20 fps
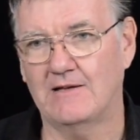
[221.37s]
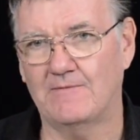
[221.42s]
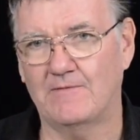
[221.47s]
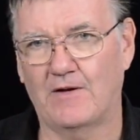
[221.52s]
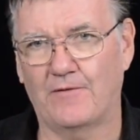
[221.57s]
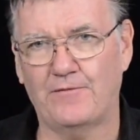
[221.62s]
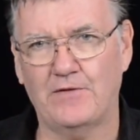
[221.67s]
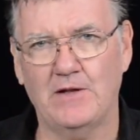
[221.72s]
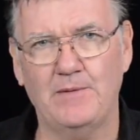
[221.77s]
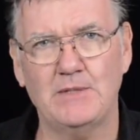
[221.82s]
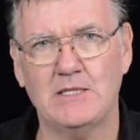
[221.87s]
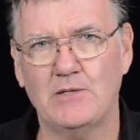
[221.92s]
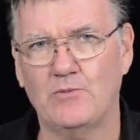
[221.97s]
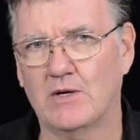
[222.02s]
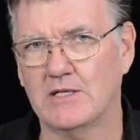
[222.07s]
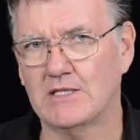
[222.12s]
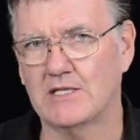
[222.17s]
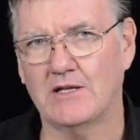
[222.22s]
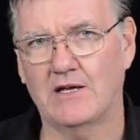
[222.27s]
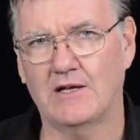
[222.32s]
Flimsy
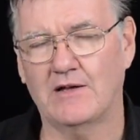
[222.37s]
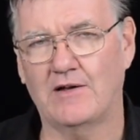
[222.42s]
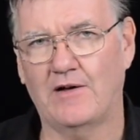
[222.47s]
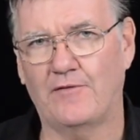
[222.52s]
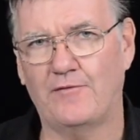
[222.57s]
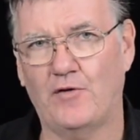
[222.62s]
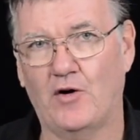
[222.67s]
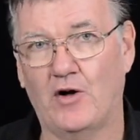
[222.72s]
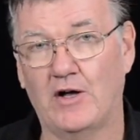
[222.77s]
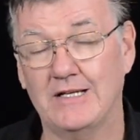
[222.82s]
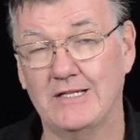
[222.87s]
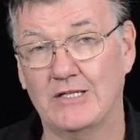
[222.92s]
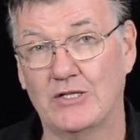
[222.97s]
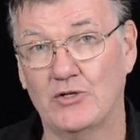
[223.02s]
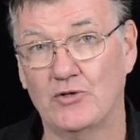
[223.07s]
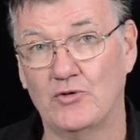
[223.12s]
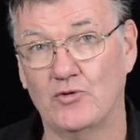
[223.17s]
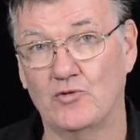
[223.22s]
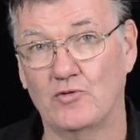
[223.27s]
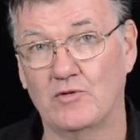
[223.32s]
ones are fine
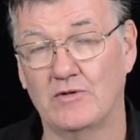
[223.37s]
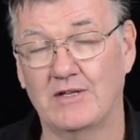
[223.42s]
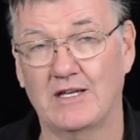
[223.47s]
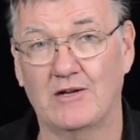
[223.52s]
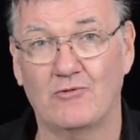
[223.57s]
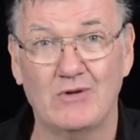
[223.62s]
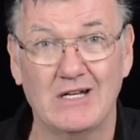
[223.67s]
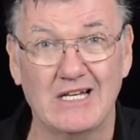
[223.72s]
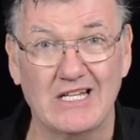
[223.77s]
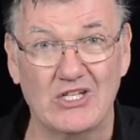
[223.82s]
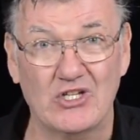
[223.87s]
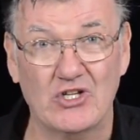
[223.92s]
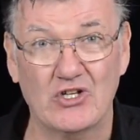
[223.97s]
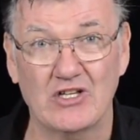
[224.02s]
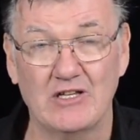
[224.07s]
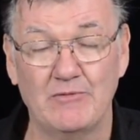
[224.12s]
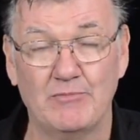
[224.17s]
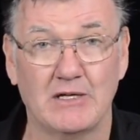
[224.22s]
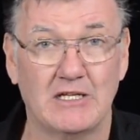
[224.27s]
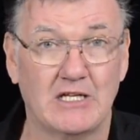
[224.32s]
too. They're really
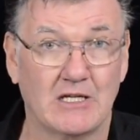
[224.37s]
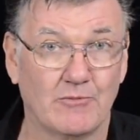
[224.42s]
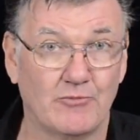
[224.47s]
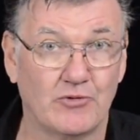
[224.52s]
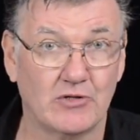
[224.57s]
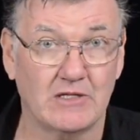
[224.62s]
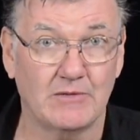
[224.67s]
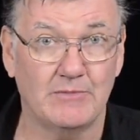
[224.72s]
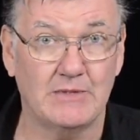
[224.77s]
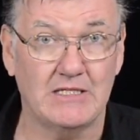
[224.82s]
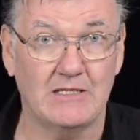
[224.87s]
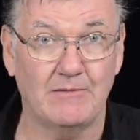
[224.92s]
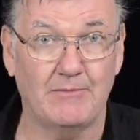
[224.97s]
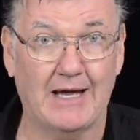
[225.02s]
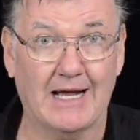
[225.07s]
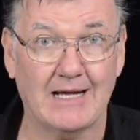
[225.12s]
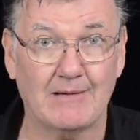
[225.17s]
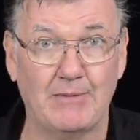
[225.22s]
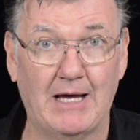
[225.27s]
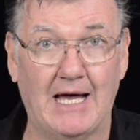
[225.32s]
cheap and you can put them in your
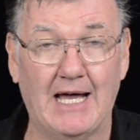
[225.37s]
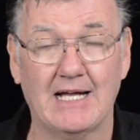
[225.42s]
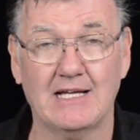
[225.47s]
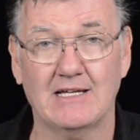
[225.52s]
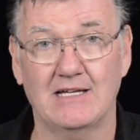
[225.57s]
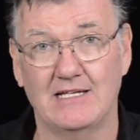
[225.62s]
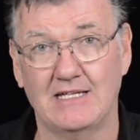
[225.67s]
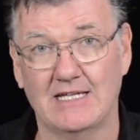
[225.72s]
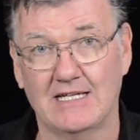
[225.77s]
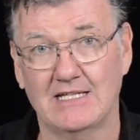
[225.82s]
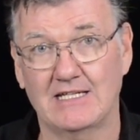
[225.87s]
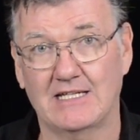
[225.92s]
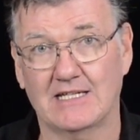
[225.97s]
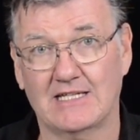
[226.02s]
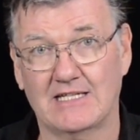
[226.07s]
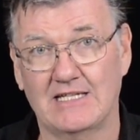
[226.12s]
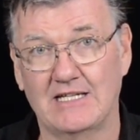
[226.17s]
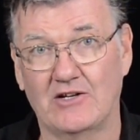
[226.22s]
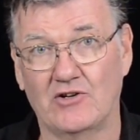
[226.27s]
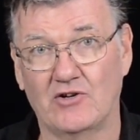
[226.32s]
backpack and you can just
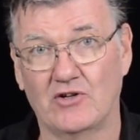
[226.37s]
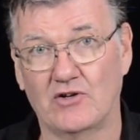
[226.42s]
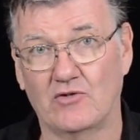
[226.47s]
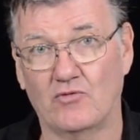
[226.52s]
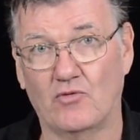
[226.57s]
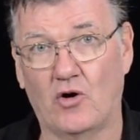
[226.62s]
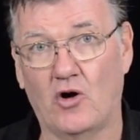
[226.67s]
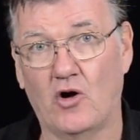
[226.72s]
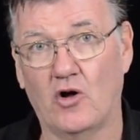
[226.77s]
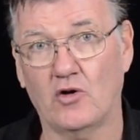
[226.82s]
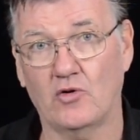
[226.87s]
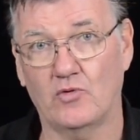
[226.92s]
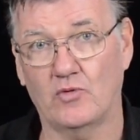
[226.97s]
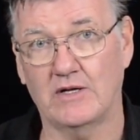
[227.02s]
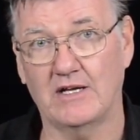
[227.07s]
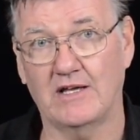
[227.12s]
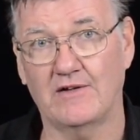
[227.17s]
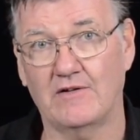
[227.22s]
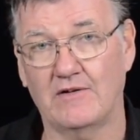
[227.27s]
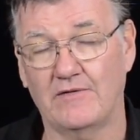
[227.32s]
sit it on a rock or
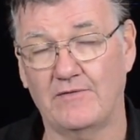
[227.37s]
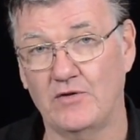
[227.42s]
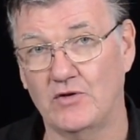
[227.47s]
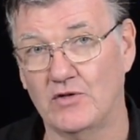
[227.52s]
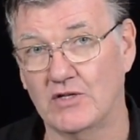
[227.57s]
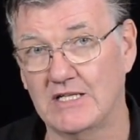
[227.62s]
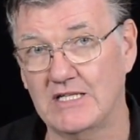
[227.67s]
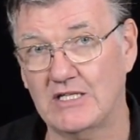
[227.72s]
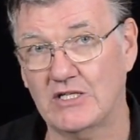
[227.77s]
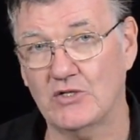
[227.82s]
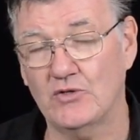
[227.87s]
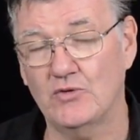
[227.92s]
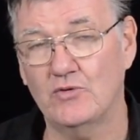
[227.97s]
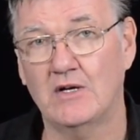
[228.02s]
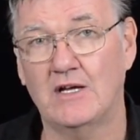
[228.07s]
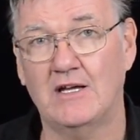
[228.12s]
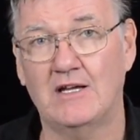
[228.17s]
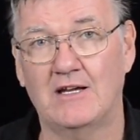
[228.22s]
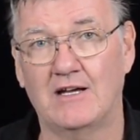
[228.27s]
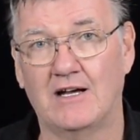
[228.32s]
whatever if you need to.
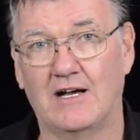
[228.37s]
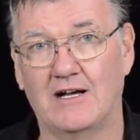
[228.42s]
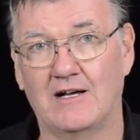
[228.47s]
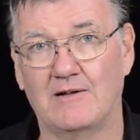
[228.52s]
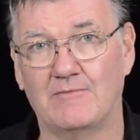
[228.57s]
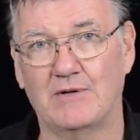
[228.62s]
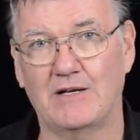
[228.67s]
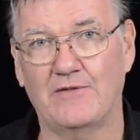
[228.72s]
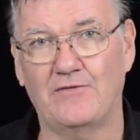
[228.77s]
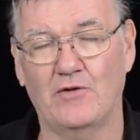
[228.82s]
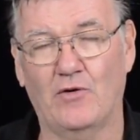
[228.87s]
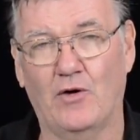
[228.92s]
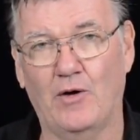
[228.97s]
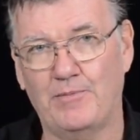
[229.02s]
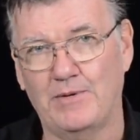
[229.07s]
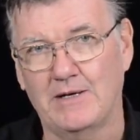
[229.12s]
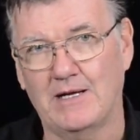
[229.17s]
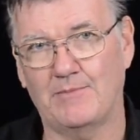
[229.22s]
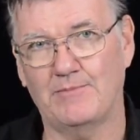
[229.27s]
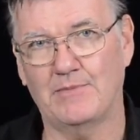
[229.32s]
But if you
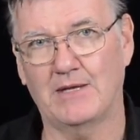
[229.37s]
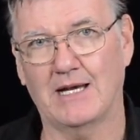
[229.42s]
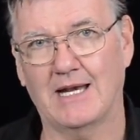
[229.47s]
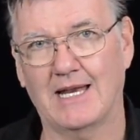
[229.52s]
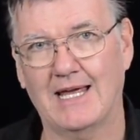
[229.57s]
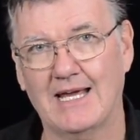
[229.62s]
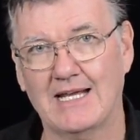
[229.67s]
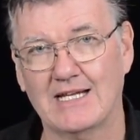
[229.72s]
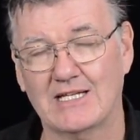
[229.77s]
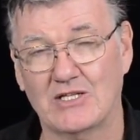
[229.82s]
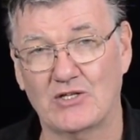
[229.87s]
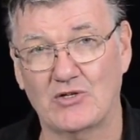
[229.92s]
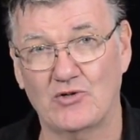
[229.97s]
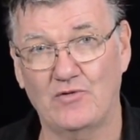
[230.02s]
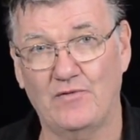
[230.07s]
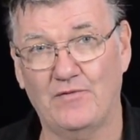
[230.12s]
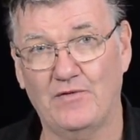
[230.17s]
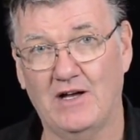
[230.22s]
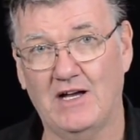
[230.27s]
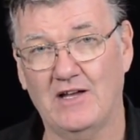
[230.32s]
open up the legs too
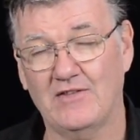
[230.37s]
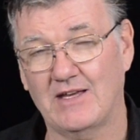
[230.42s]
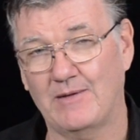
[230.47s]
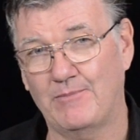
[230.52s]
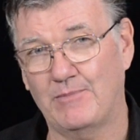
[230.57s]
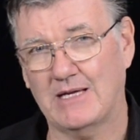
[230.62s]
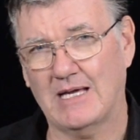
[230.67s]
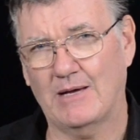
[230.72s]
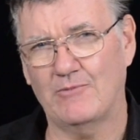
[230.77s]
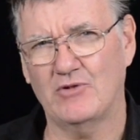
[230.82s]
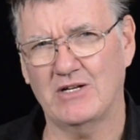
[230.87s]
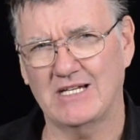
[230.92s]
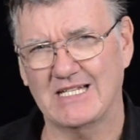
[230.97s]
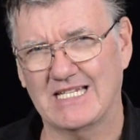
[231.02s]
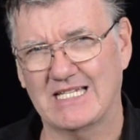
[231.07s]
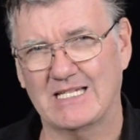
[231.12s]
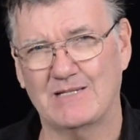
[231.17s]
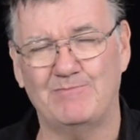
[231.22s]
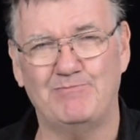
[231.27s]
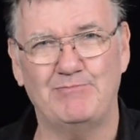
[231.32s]
far, they become really
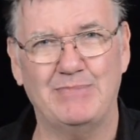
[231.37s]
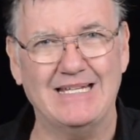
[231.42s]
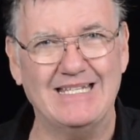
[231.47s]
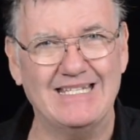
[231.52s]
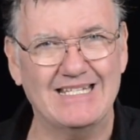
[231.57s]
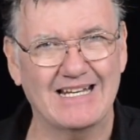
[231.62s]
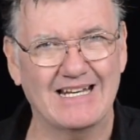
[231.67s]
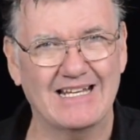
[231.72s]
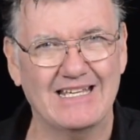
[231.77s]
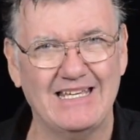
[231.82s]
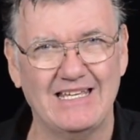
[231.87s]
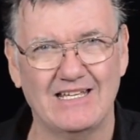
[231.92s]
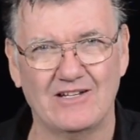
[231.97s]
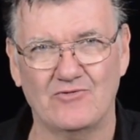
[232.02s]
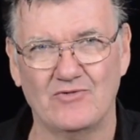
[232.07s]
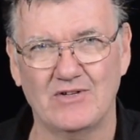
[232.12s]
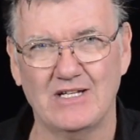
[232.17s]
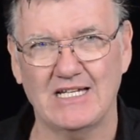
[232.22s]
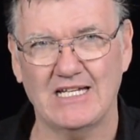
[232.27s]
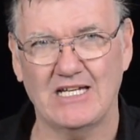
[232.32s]
spindly and
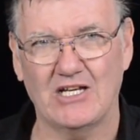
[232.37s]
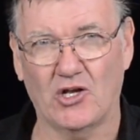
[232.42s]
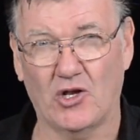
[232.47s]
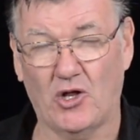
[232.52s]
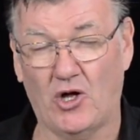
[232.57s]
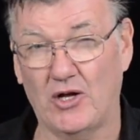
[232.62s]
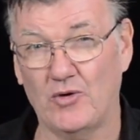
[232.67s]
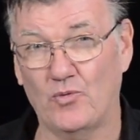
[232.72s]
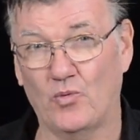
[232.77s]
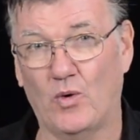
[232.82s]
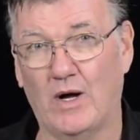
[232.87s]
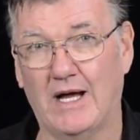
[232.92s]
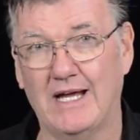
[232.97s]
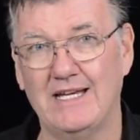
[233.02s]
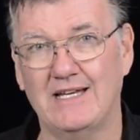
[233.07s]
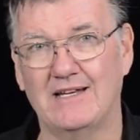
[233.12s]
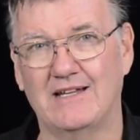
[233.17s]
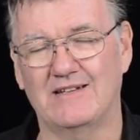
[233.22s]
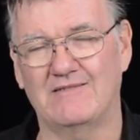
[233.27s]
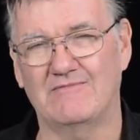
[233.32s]
really lightweight
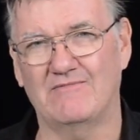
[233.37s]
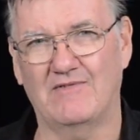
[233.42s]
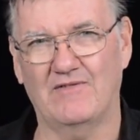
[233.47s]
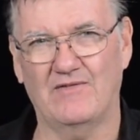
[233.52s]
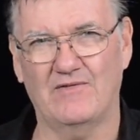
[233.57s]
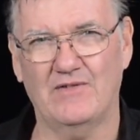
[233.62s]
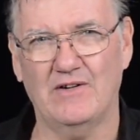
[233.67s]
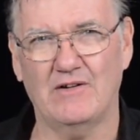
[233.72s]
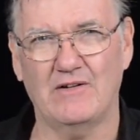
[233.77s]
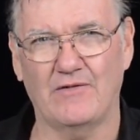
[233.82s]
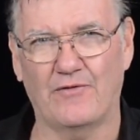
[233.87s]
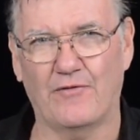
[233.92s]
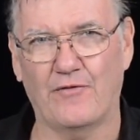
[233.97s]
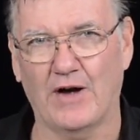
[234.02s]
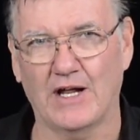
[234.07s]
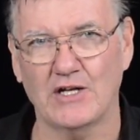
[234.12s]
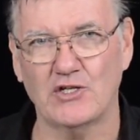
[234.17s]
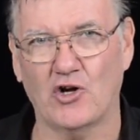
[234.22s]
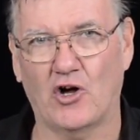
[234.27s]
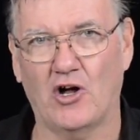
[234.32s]
and very
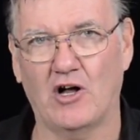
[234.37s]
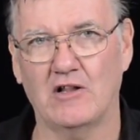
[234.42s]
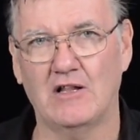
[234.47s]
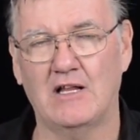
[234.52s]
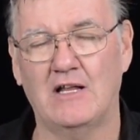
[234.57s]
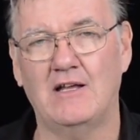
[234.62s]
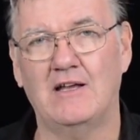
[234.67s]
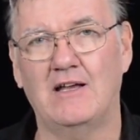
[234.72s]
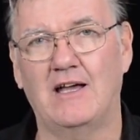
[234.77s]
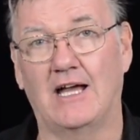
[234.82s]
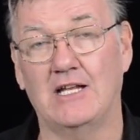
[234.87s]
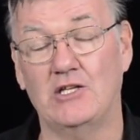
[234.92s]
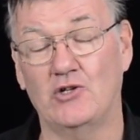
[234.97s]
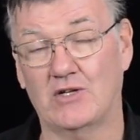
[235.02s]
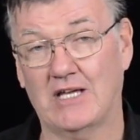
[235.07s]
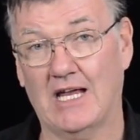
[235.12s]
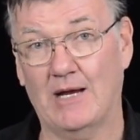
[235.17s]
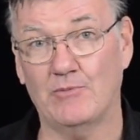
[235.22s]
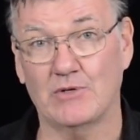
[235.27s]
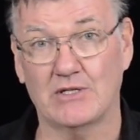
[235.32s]
fragile. And your
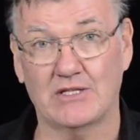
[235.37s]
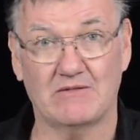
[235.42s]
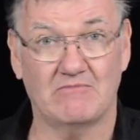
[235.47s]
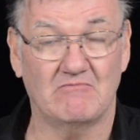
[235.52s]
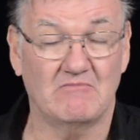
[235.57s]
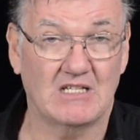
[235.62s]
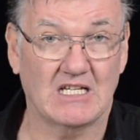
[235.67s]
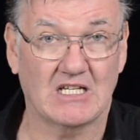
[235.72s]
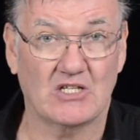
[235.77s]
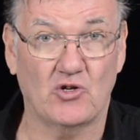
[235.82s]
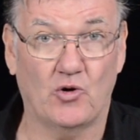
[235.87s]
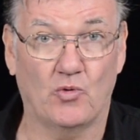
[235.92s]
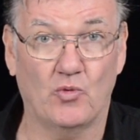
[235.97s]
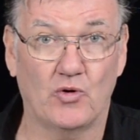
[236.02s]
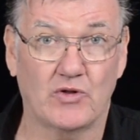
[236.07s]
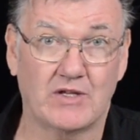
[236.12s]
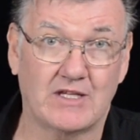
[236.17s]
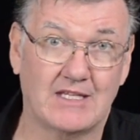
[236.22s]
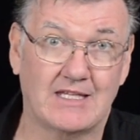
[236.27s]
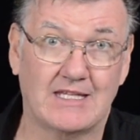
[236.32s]
camera's just not worth
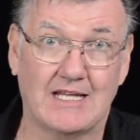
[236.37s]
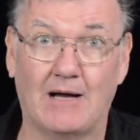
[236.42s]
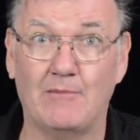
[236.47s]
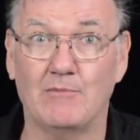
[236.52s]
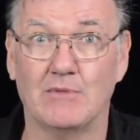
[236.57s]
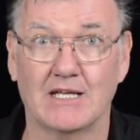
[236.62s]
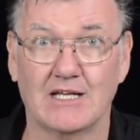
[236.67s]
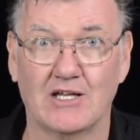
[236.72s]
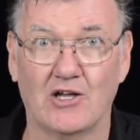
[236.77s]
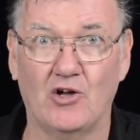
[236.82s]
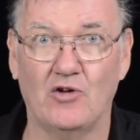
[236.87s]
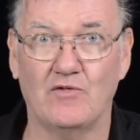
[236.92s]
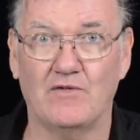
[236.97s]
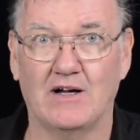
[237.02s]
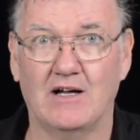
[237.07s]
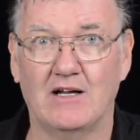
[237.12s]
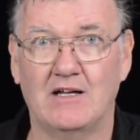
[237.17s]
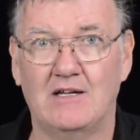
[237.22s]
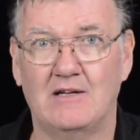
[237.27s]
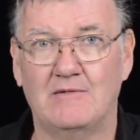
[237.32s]
tumbling
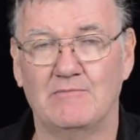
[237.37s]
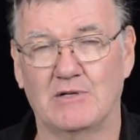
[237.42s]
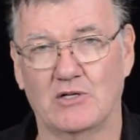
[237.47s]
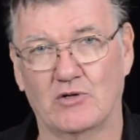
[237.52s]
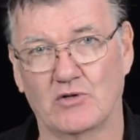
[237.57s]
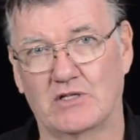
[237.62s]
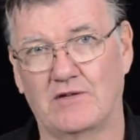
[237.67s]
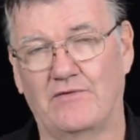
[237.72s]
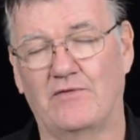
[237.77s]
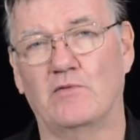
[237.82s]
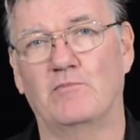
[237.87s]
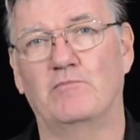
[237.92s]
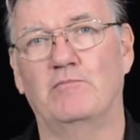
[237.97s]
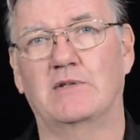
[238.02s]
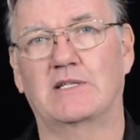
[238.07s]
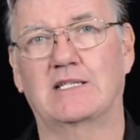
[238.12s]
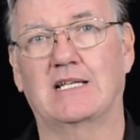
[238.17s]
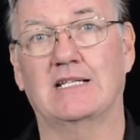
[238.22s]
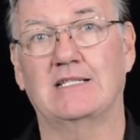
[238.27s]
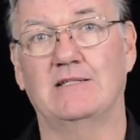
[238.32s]
over because of a
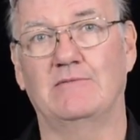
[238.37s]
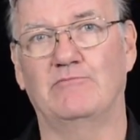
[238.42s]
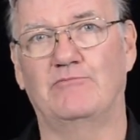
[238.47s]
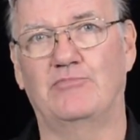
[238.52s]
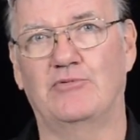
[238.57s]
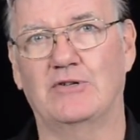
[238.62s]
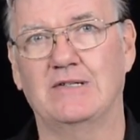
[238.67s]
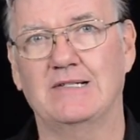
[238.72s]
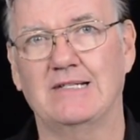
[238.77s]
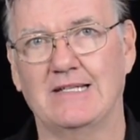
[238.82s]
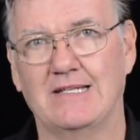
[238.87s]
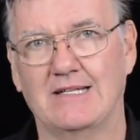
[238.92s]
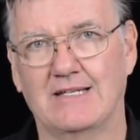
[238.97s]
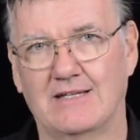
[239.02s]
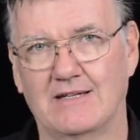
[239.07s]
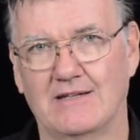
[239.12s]
sudden breeze.